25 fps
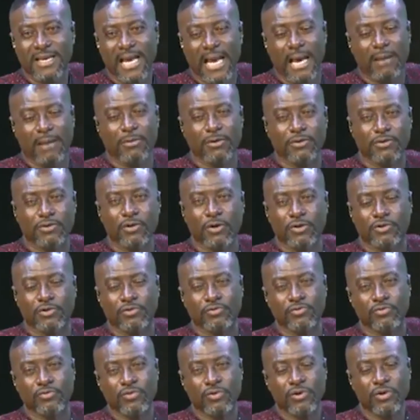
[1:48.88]

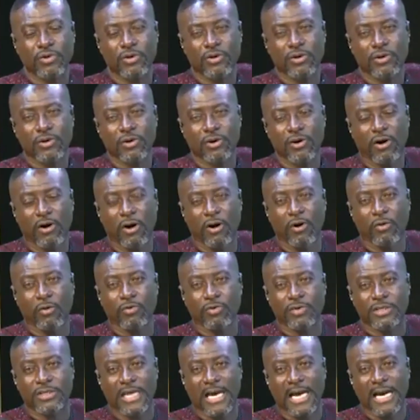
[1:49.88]
agbosunochu
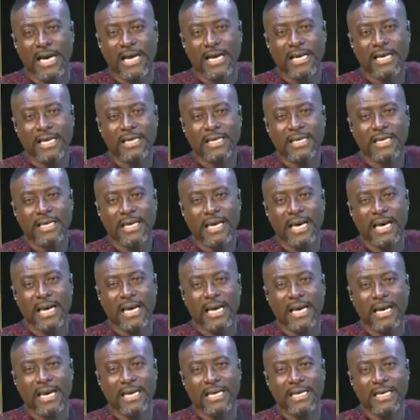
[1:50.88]
okuta
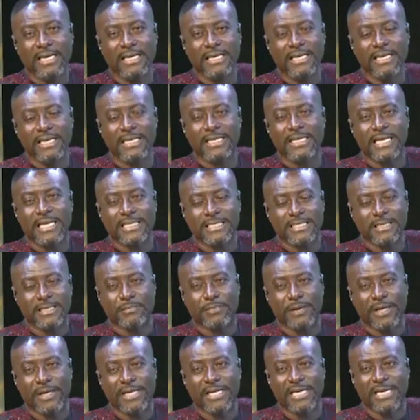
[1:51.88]

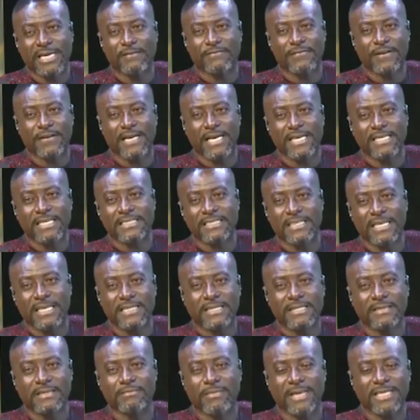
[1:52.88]
leadership and governance
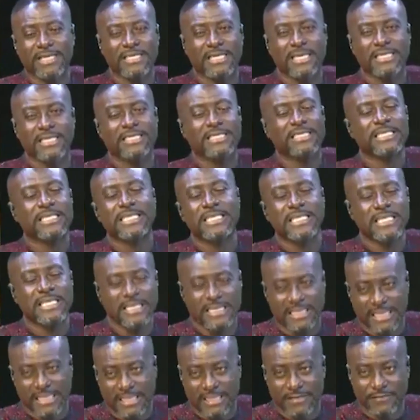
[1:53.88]
master's degree
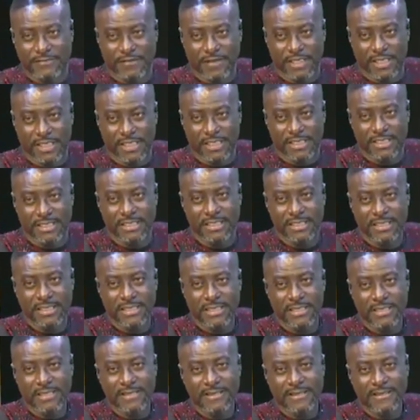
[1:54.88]
certificate
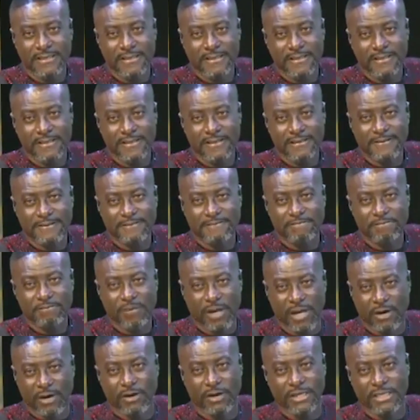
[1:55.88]

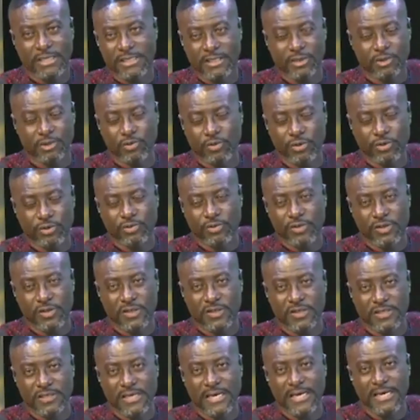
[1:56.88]
and all the show is to
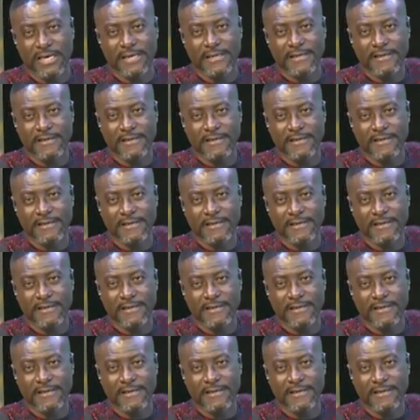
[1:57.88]
say